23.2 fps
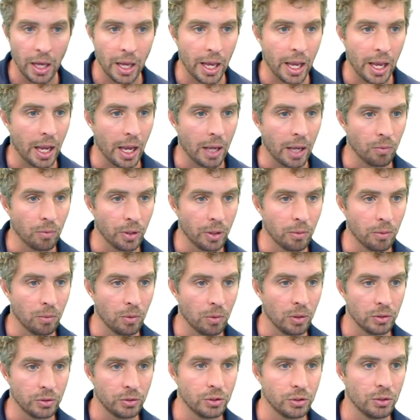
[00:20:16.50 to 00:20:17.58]
and we
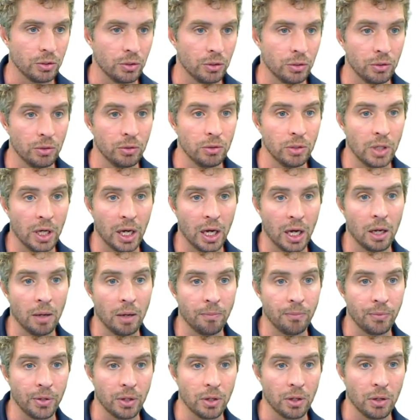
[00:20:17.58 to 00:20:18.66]
will do
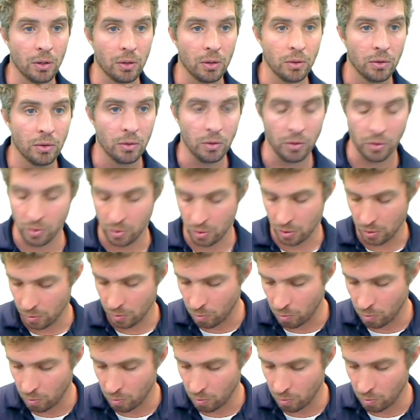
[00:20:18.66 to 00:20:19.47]
the